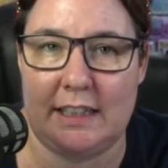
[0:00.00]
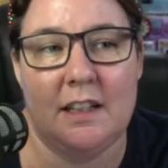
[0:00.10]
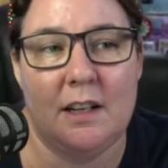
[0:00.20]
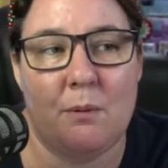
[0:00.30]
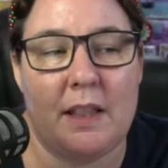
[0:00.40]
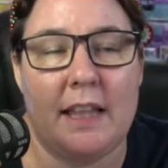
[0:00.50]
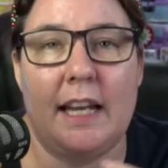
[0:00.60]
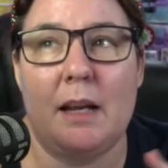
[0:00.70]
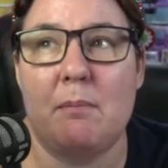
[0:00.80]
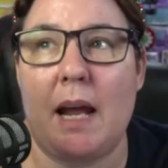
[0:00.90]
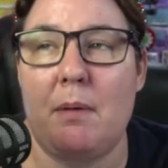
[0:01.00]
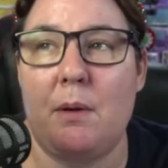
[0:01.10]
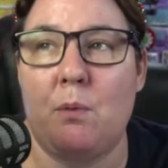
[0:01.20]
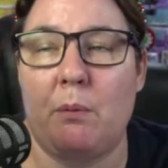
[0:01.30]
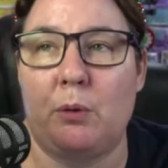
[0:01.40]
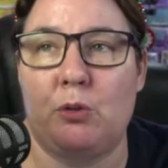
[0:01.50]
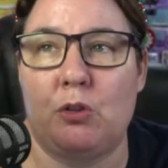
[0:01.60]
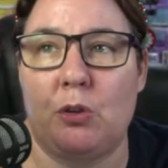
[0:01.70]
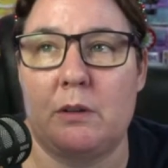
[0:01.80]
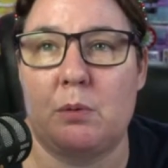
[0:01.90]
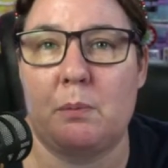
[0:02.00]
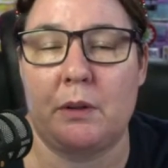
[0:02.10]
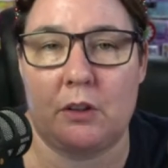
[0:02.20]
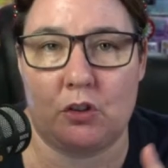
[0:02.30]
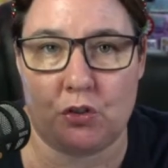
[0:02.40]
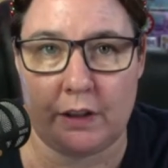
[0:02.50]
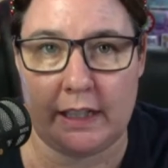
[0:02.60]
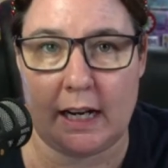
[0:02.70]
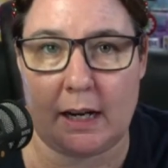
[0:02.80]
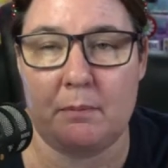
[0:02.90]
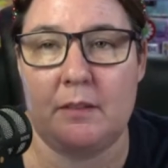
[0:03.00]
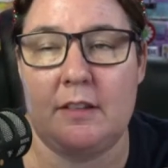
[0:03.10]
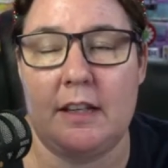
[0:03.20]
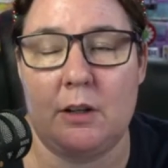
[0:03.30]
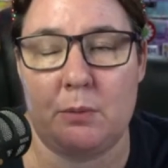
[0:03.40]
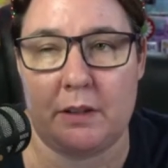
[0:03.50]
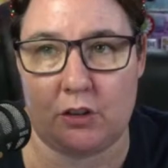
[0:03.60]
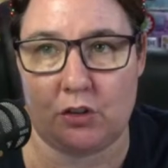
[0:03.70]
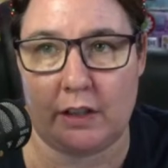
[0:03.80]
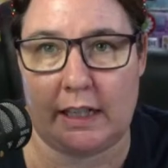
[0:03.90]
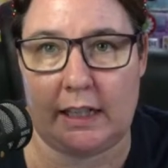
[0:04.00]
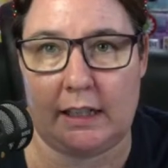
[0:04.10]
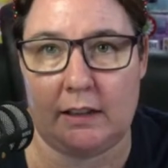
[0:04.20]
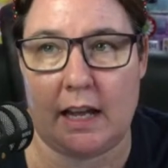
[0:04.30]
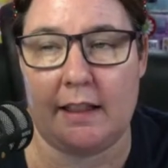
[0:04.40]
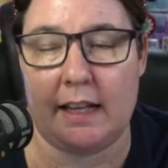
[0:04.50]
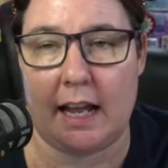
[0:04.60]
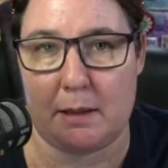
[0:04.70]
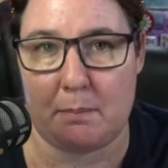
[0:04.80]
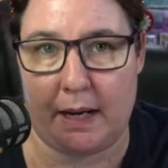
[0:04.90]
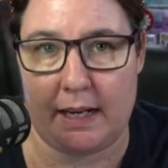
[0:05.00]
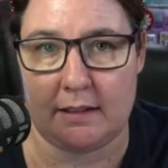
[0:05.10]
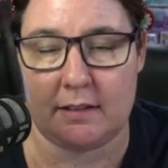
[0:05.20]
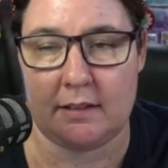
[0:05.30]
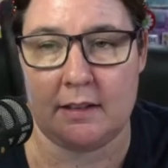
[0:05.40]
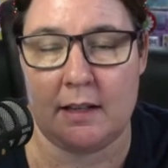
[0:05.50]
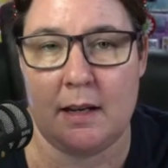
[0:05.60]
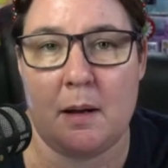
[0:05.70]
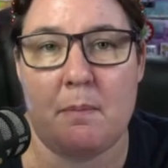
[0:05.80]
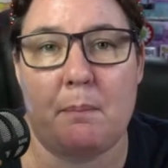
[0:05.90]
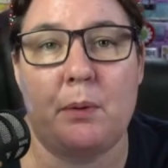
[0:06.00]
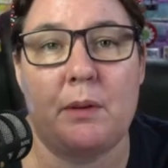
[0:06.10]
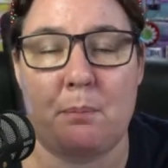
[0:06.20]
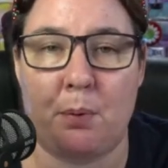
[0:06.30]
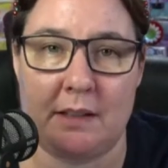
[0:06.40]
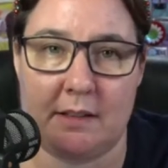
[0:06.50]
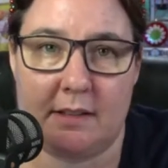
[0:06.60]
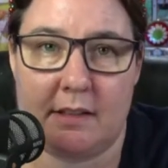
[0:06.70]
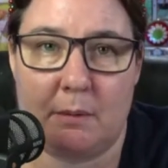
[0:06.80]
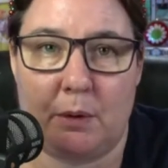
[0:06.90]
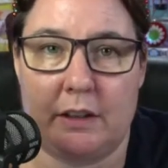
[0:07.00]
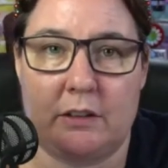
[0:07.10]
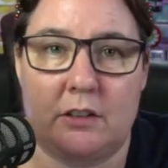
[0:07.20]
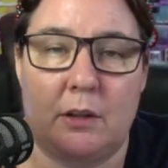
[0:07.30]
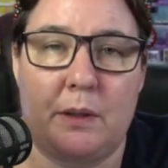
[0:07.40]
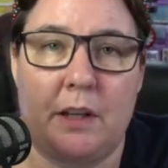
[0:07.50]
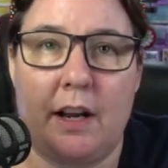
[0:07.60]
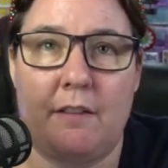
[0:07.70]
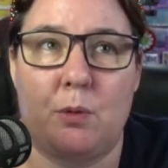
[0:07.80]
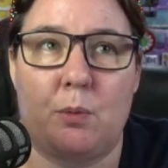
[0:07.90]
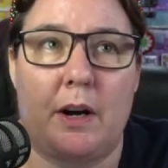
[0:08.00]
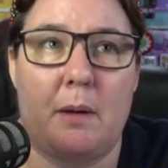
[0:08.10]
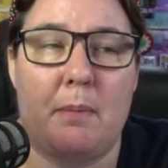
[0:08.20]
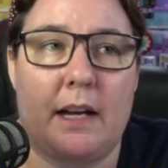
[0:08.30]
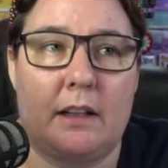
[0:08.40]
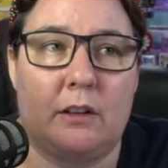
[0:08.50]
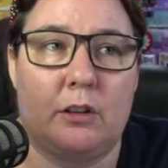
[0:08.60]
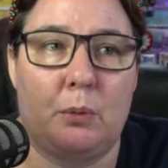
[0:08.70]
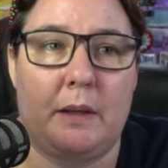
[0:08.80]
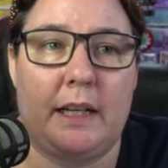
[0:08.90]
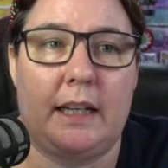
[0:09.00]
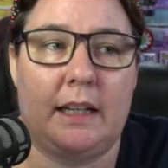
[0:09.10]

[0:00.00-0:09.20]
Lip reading: we're thinking maybe what we'll do is we'll put the tree up, deal with the tree and the pets, but put the presents somewhere else so we don't have to worry about Louis